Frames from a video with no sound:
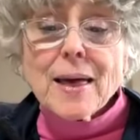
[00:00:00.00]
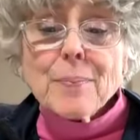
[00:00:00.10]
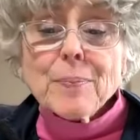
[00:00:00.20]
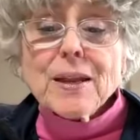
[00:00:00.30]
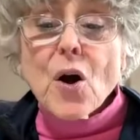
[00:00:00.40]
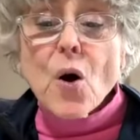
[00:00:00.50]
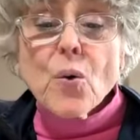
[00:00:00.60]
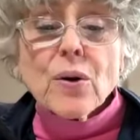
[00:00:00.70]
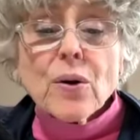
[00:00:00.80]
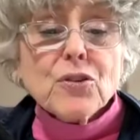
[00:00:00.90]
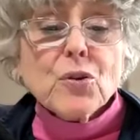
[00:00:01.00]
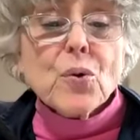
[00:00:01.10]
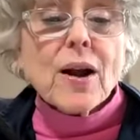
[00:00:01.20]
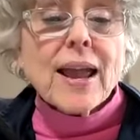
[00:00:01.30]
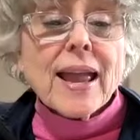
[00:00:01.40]
Let me know if you
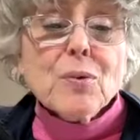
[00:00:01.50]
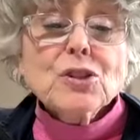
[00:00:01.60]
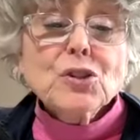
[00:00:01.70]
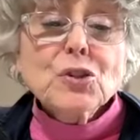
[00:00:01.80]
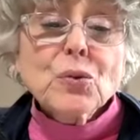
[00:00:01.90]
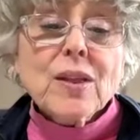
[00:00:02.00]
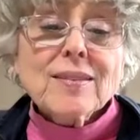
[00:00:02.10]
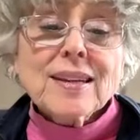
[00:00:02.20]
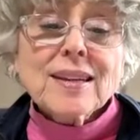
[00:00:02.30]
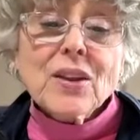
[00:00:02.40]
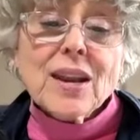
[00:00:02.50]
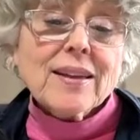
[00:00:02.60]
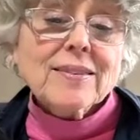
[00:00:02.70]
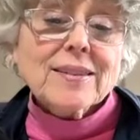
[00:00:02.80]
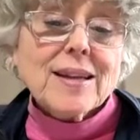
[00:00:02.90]
are able to do this in the
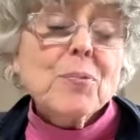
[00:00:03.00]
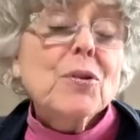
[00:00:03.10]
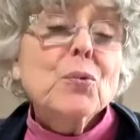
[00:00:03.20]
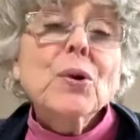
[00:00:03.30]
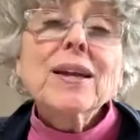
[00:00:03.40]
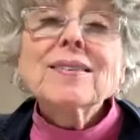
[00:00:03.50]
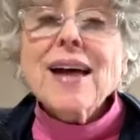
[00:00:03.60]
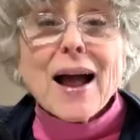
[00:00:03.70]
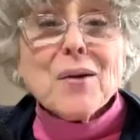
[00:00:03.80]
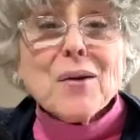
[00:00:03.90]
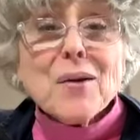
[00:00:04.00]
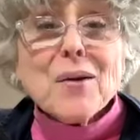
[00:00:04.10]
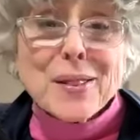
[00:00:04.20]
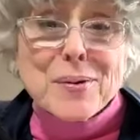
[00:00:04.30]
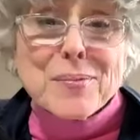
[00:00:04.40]
next couple of weeks. I will
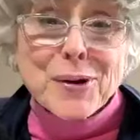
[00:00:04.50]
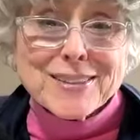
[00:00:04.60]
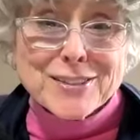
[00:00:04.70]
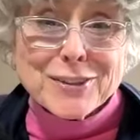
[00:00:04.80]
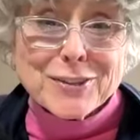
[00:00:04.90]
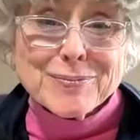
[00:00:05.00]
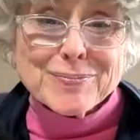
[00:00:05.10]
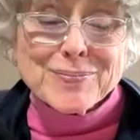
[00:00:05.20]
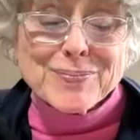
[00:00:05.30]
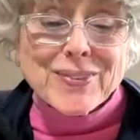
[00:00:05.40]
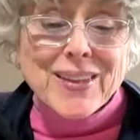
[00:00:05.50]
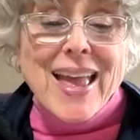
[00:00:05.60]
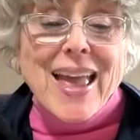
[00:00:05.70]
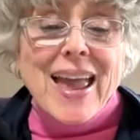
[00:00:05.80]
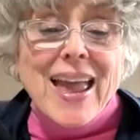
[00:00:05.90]
celebrate you.
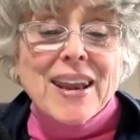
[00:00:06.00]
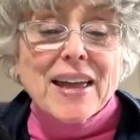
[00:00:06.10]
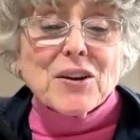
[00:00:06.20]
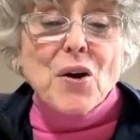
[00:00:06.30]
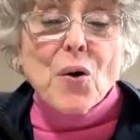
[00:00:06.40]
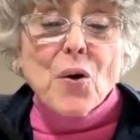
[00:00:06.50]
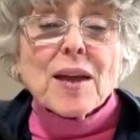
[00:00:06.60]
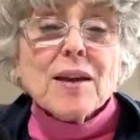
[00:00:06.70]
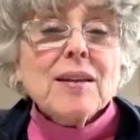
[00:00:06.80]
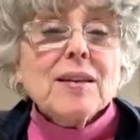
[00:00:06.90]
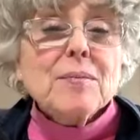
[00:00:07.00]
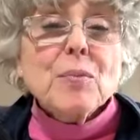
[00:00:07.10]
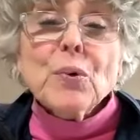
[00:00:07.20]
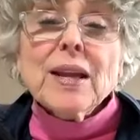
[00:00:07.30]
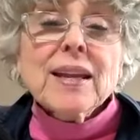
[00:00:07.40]
And I know that
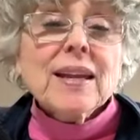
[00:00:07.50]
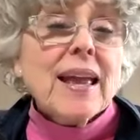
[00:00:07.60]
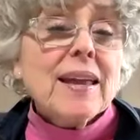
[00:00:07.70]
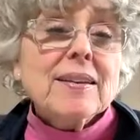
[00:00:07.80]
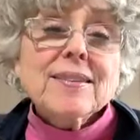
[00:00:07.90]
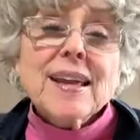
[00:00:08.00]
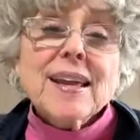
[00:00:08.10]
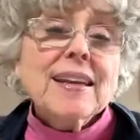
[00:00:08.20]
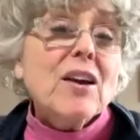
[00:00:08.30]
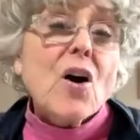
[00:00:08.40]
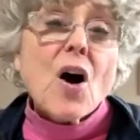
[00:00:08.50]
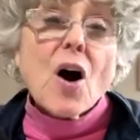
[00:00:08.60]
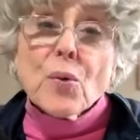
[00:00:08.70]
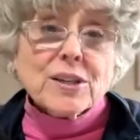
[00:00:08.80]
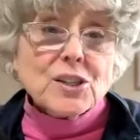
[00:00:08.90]
Marie and Sandy are
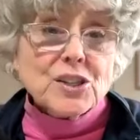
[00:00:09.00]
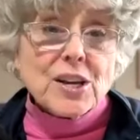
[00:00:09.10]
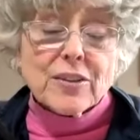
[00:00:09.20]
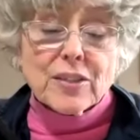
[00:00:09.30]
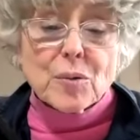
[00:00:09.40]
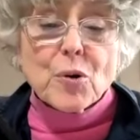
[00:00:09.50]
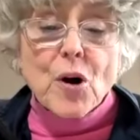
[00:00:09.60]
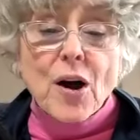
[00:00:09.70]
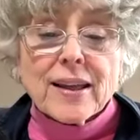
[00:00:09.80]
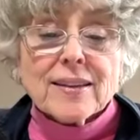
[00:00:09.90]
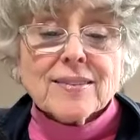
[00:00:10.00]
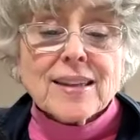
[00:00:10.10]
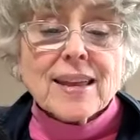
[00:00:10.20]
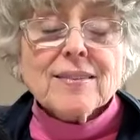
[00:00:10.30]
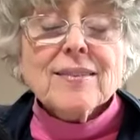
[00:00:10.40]
always sharing their products.
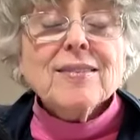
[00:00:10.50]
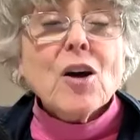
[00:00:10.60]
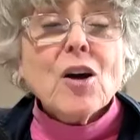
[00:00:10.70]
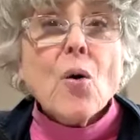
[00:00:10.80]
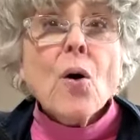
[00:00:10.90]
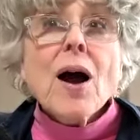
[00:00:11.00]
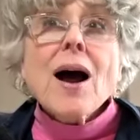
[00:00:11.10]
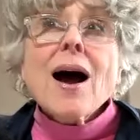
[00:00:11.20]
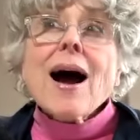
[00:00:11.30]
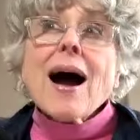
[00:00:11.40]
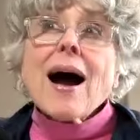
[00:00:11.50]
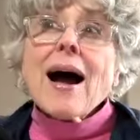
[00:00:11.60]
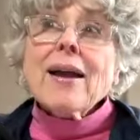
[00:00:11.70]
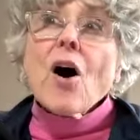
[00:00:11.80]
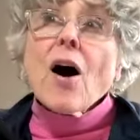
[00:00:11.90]
And so
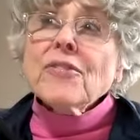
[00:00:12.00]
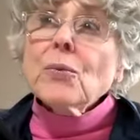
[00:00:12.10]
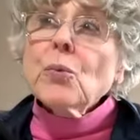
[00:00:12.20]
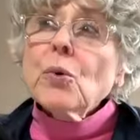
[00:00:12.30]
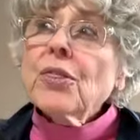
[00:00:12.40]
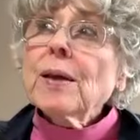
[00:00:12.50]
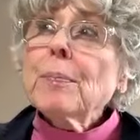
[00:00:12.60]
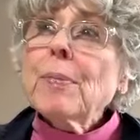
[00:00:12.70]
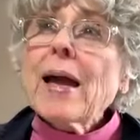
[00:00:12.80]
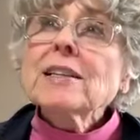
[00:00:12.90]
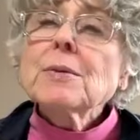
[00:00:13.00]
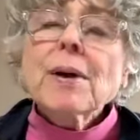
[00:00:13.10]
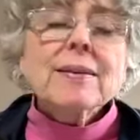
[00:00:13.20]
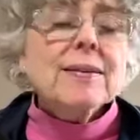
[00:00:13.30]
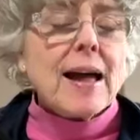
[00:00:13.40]
I often will think back to
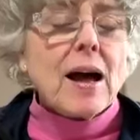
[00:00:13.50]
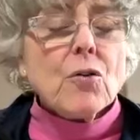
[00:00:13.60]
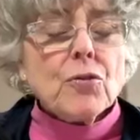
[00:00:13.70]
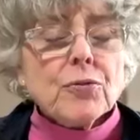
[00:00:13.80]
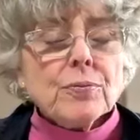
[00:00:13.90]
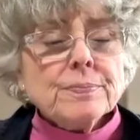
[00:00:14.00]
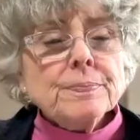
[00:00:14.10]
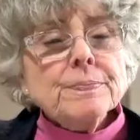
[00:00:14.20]
myself,